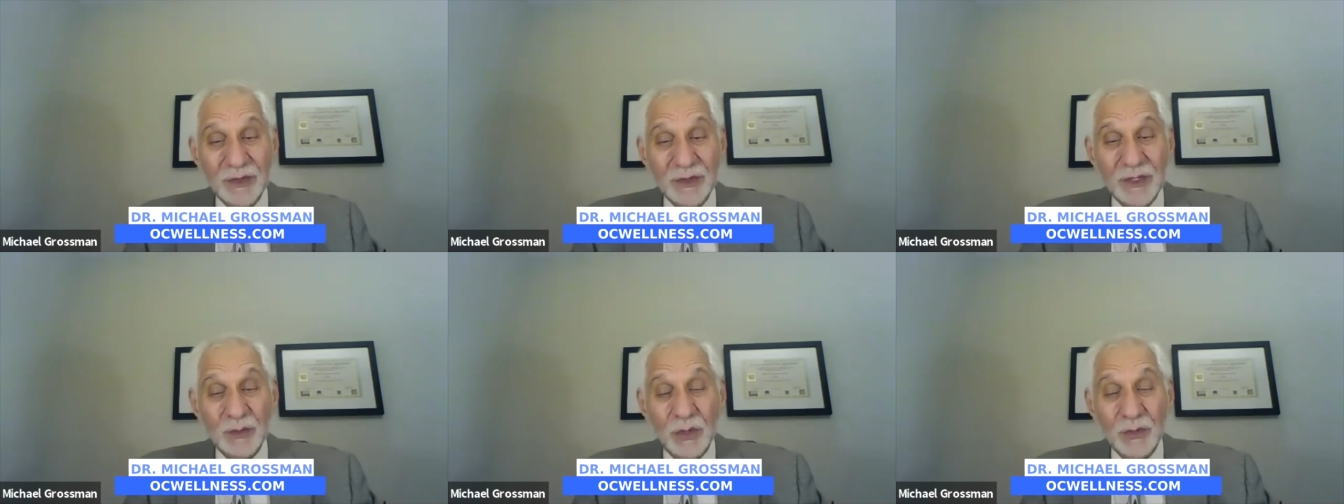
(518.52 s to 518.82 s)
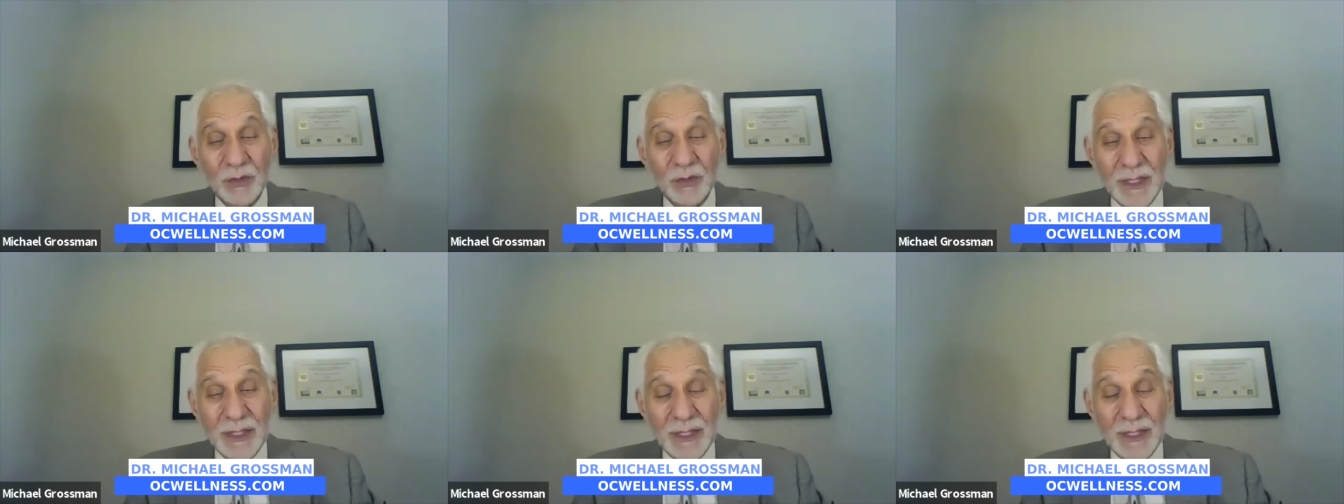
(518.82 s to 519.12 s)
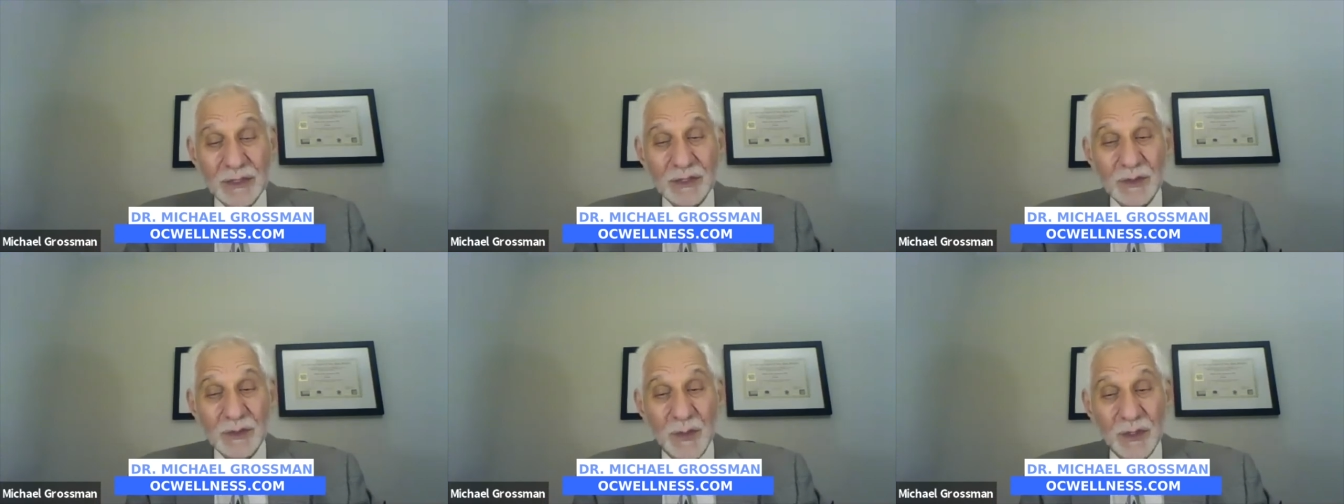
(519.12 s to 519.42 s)
all the
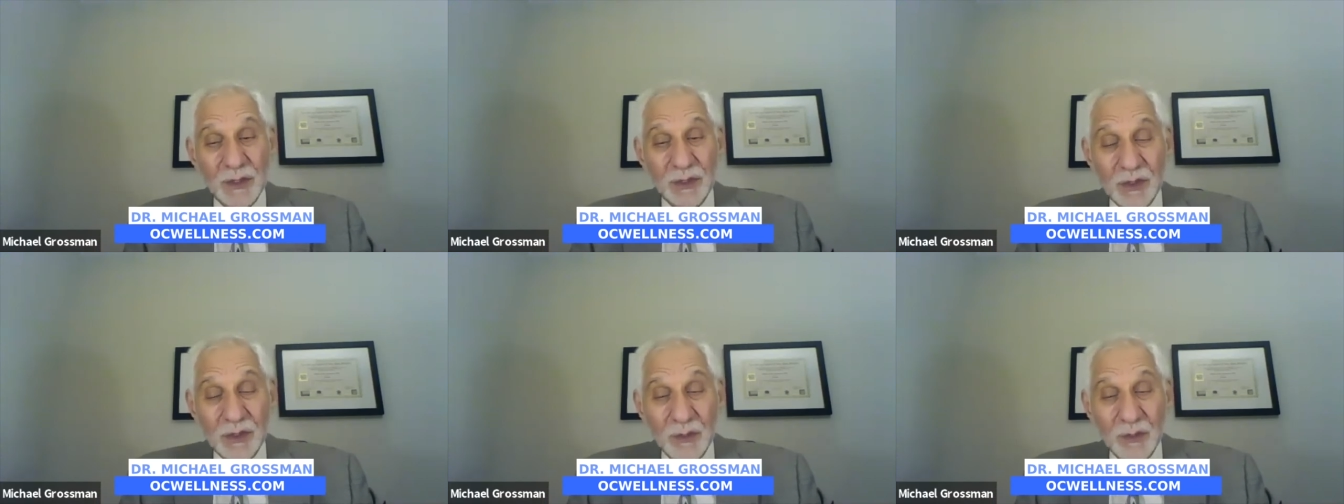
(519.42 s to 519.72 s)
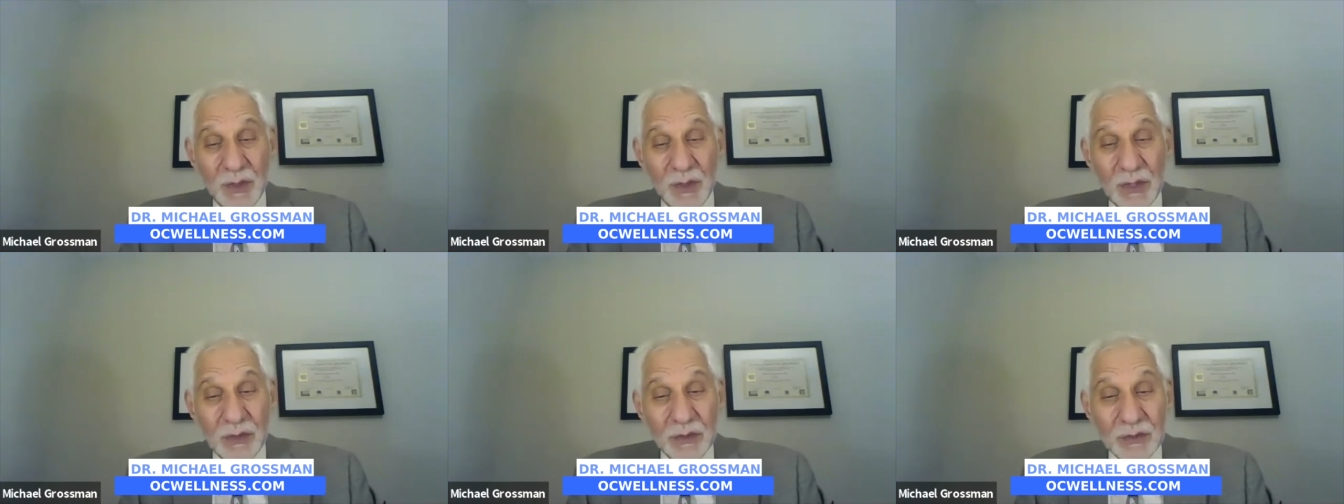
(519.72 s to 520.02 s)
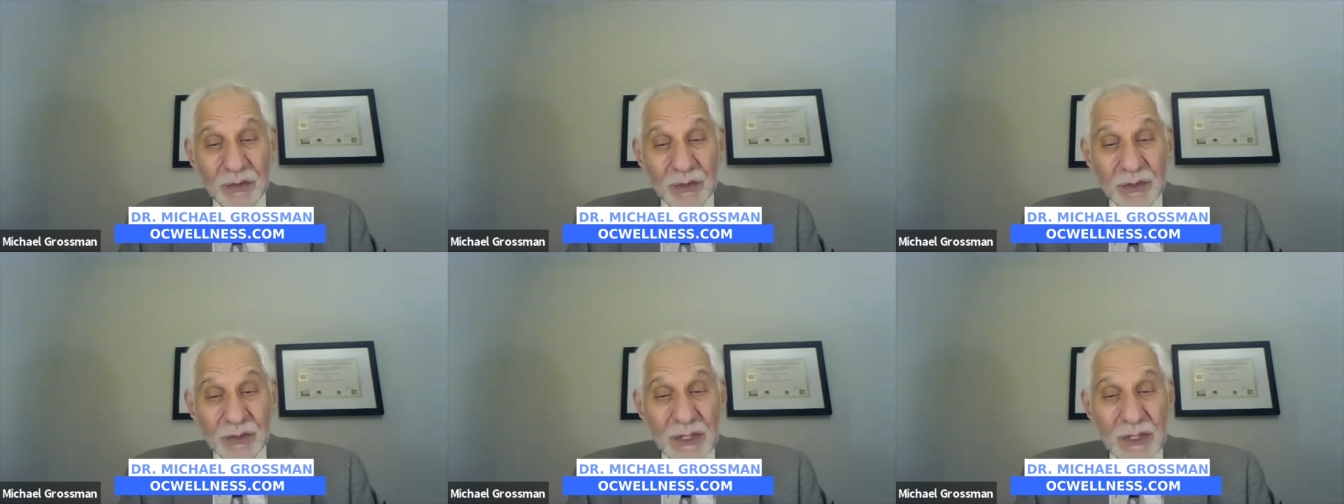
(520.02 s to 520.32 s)
calcium into your
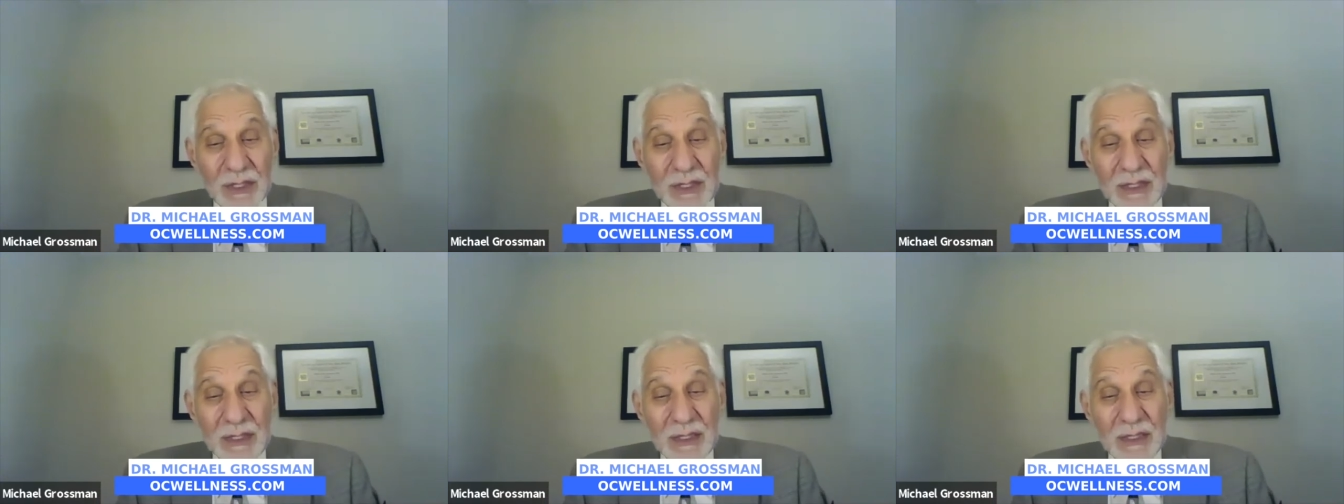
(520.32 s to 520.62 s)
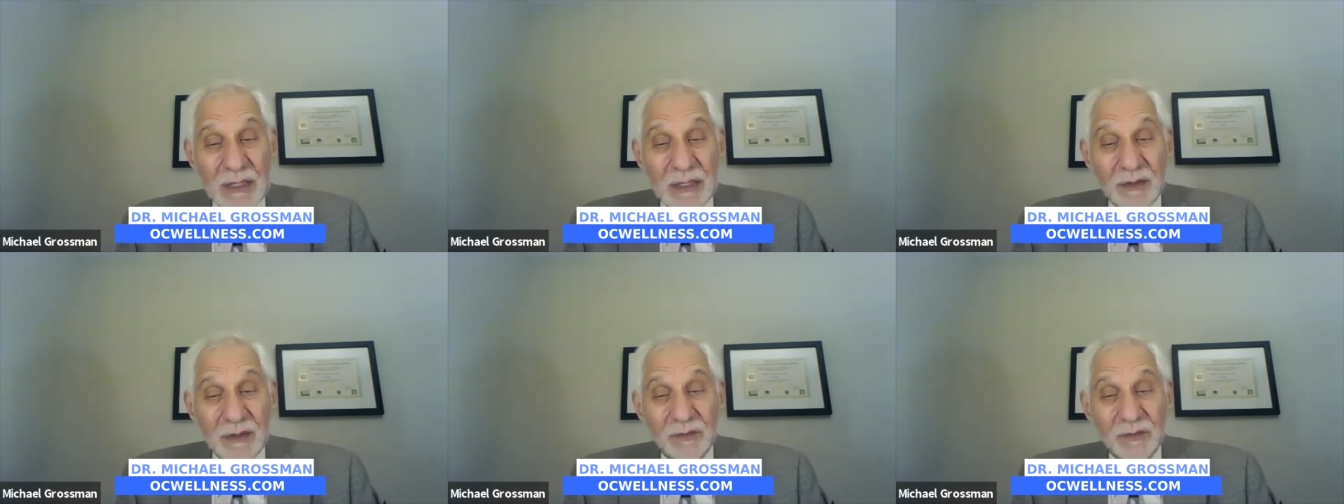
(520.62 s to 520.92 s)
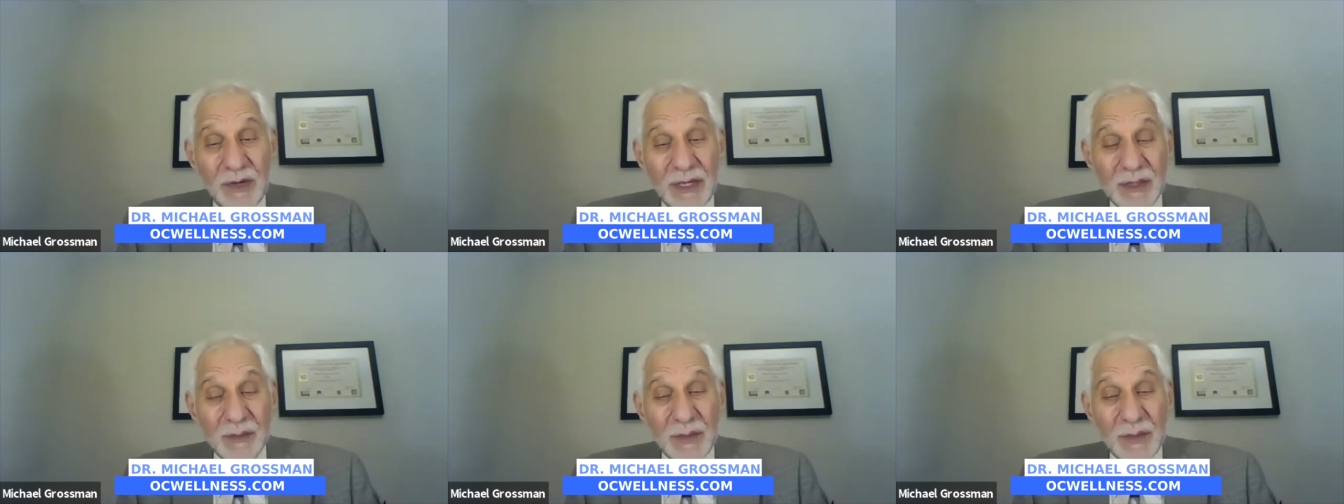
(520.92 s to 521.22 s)
bones.
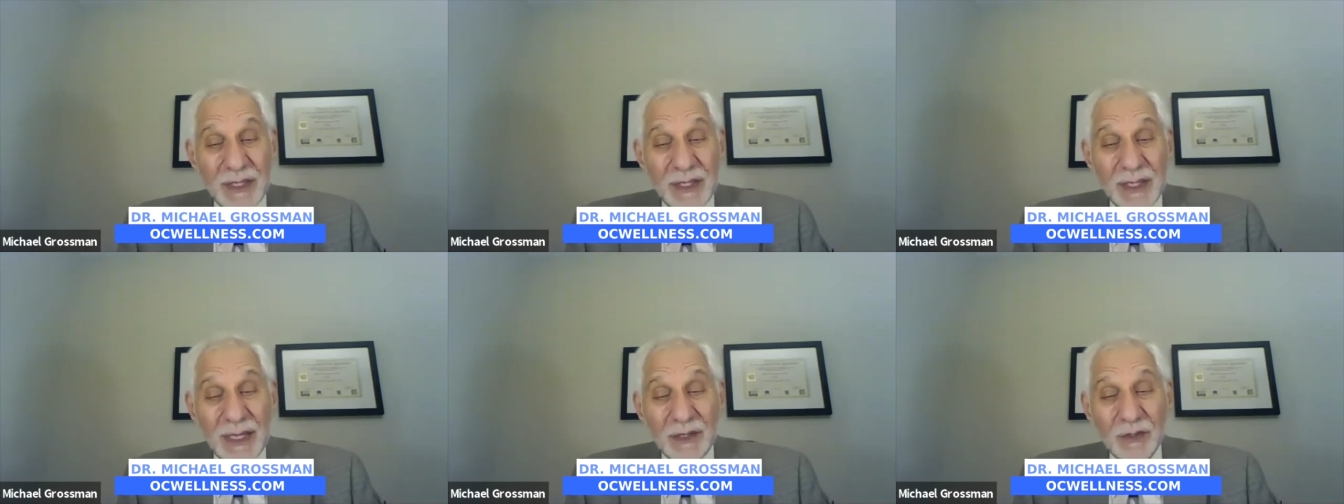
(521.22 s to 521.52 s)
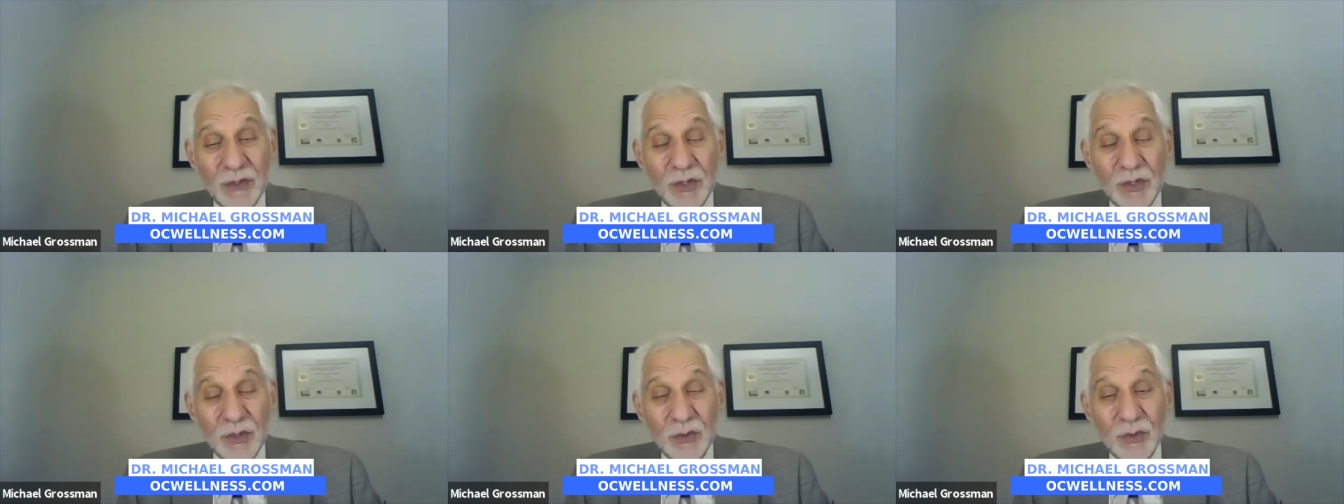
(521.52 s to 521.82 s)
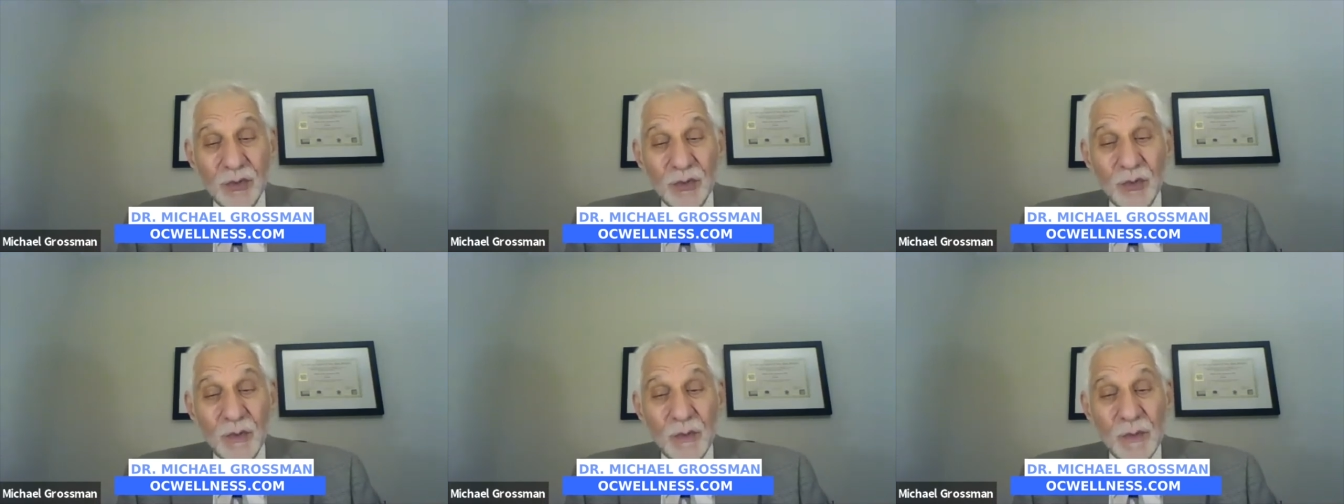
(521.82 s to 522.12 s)
Vitamin
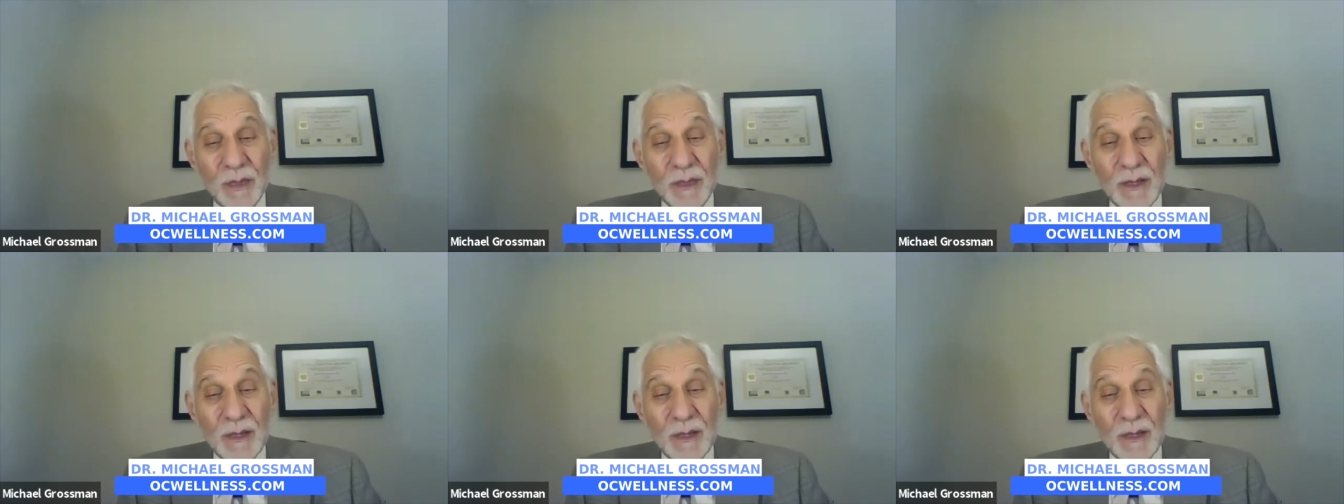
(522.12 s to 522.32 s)
K2,